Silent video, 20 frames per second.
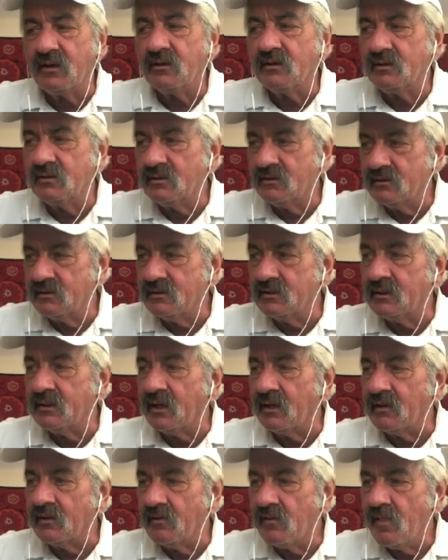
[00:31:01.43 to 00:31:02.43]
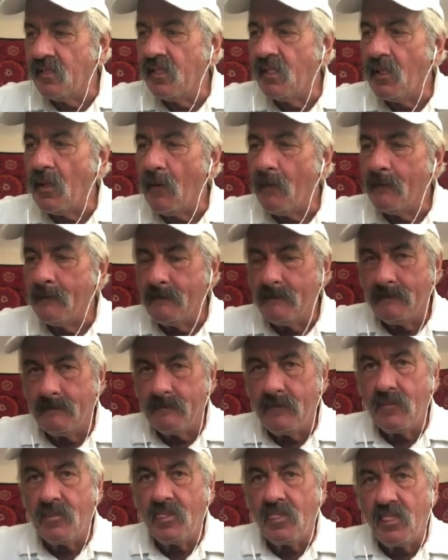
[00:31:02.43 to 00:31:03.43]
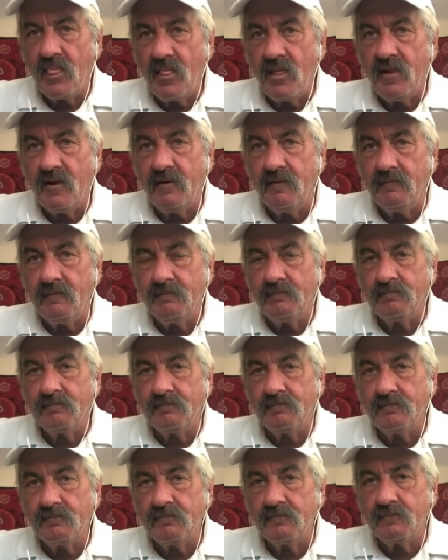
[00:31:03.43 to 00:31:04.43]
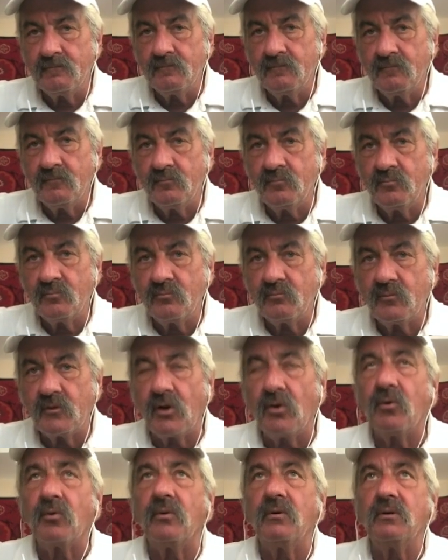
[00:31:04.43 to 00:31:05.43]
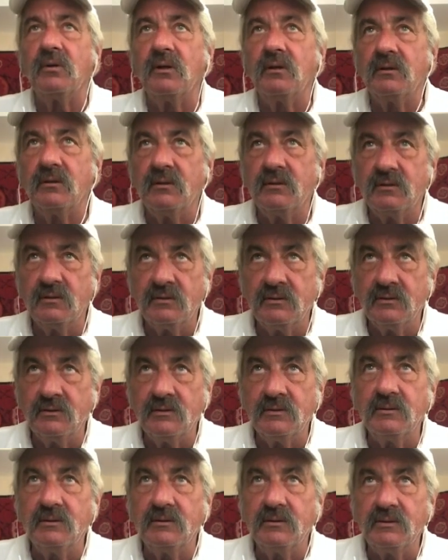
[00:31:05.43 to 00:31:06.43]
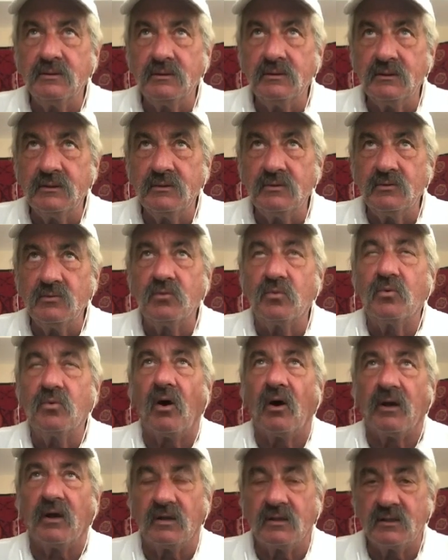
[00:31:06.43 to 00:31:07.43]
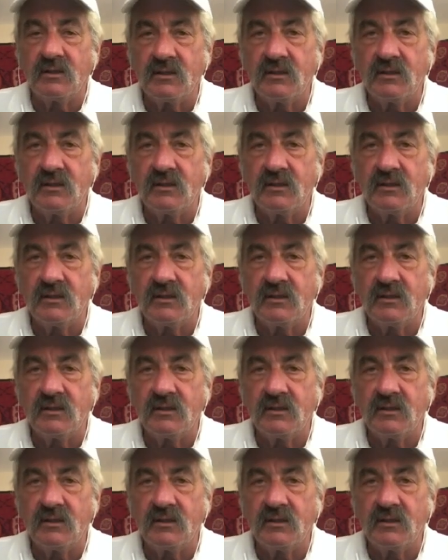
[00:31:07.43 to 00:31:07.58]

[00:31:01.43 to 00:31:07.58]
have a lot of help. Yeah. And it's the Labor Day weekend, correct? And it's always in Illinois. Right.